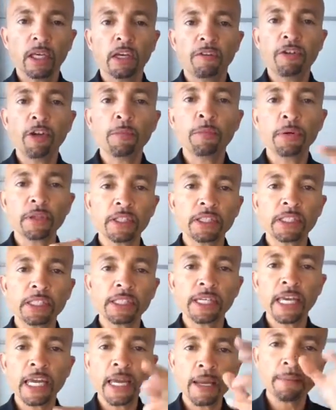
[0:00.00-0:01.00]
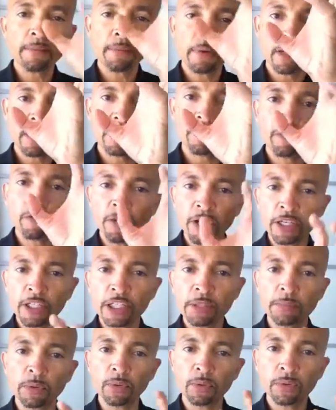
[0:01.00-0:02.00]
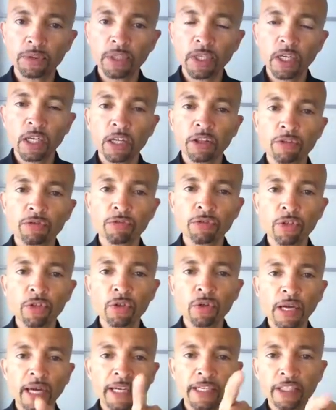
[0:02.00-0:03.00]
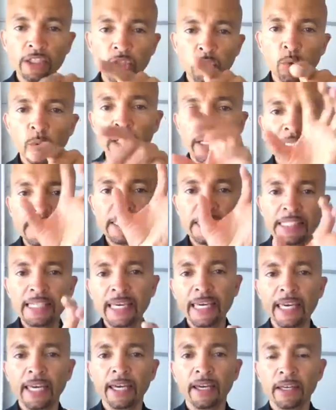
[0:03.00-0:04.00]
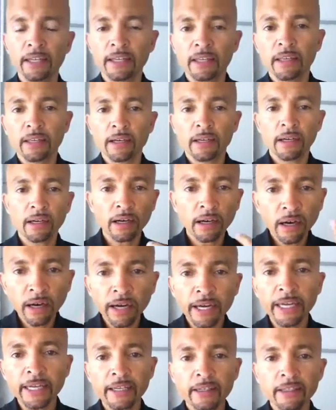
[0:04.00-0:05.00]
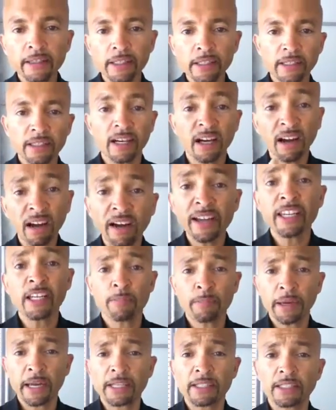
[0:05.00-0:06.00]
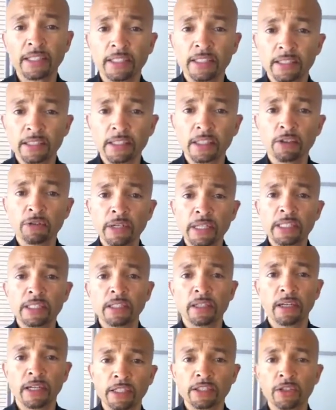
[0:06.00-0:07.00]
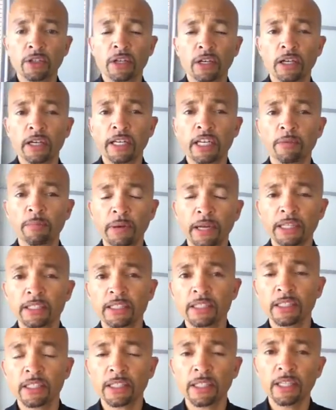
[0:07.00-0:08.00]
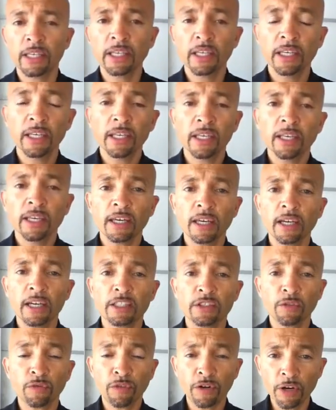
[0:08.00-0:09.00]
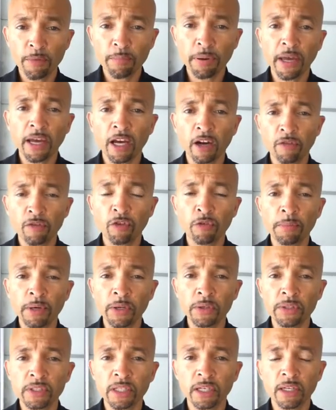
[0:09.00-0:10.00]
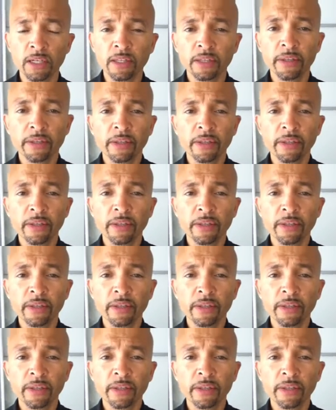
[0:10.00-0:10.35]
If you put the same vegetables through a twin gear, high capacity, because the Green Star has got a high capacity, it's got a very powerful motor,